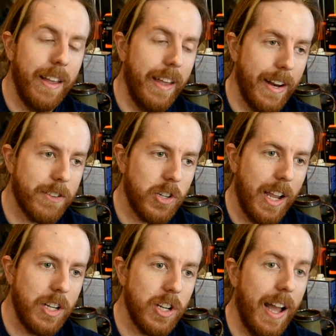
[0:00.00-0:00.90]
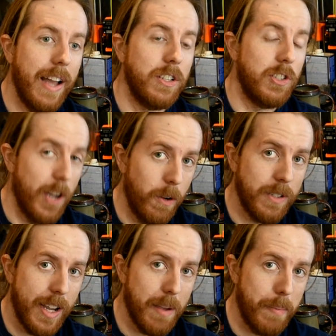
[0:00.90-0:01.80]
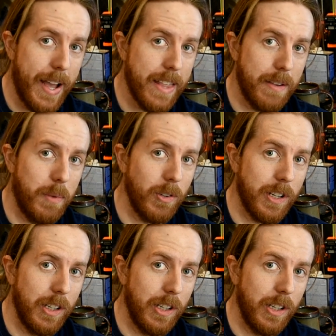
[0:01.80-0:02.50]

in exchange, I don't take a bath in molten